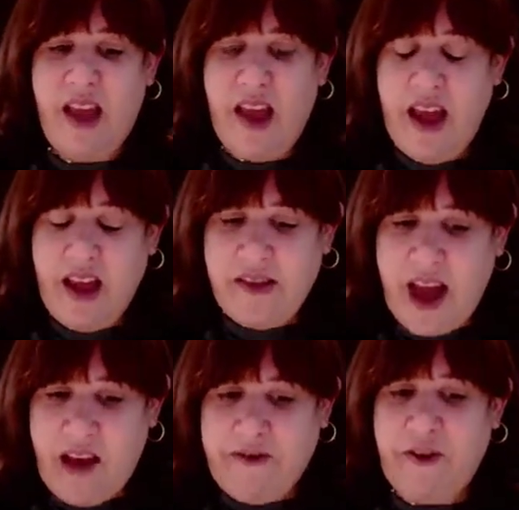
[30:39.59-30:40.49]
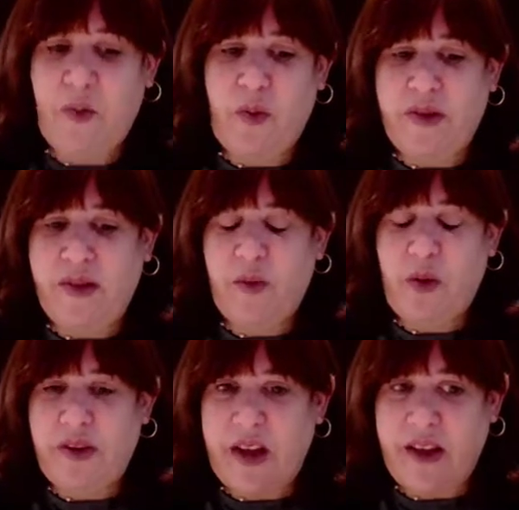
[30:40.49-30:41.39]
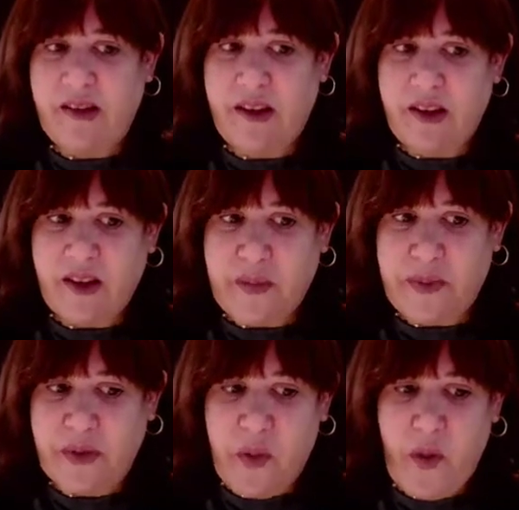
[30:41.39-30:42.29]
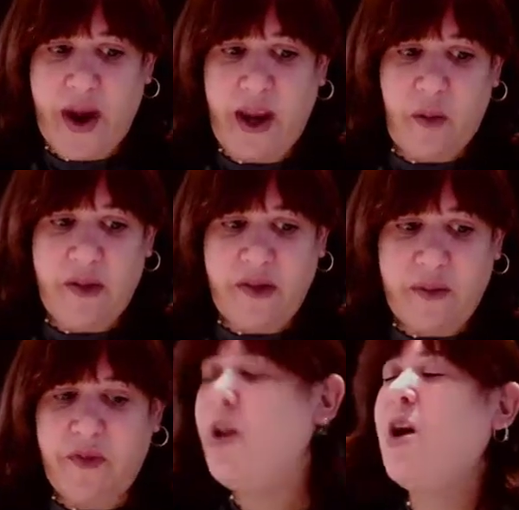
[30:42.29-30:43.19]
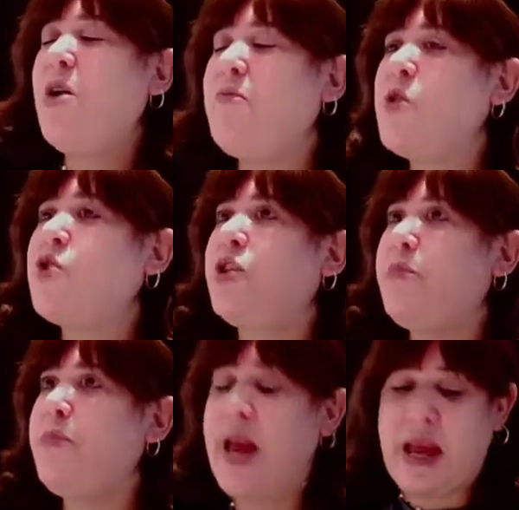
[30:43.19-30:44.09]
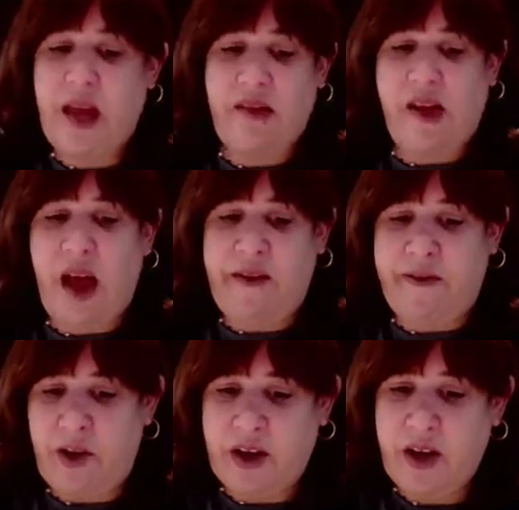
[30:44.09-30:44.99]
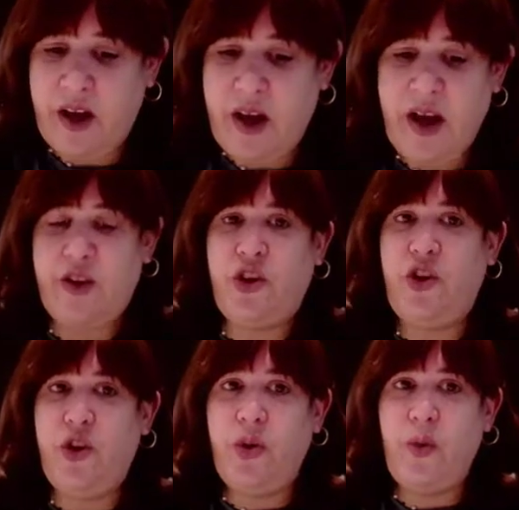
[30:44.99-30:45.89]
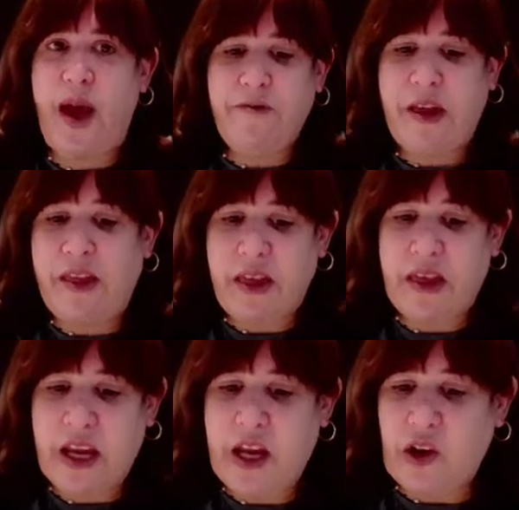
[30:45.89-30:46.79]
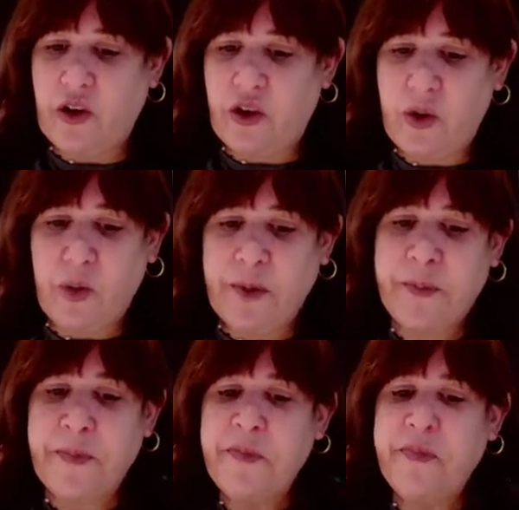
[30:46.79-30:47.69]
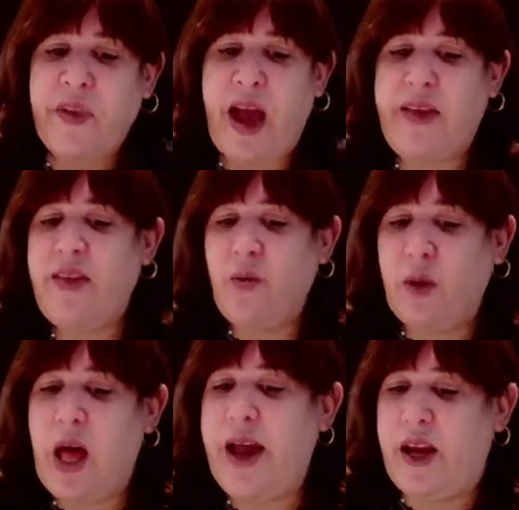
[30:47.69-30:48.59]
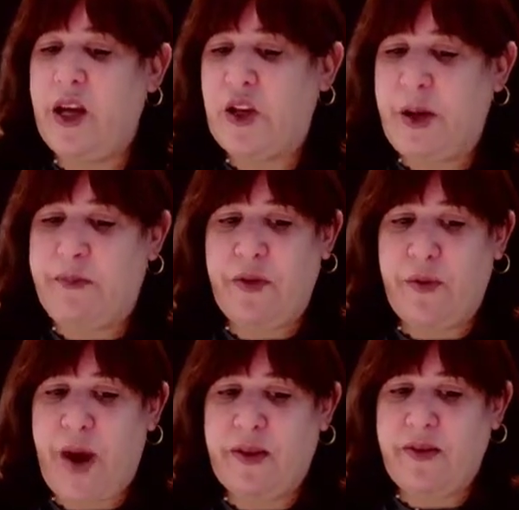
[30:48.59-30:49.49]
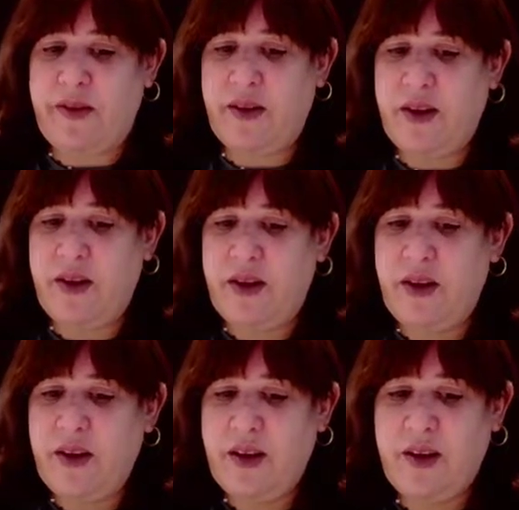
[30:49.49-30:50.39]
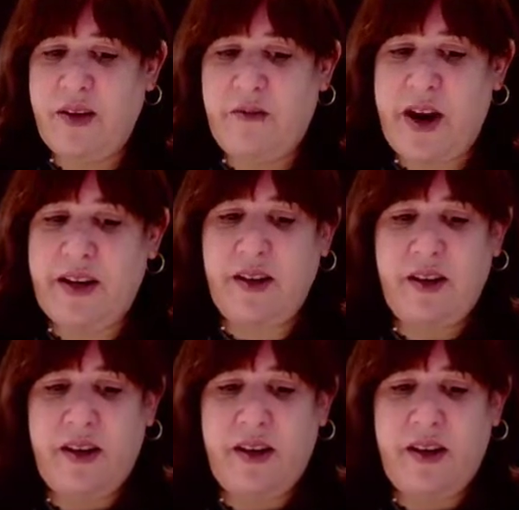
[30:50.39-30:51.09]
his effort was the point here was to Moshe to make his effort to do everything that he could do, and then rely on Hashem to the rest. Right.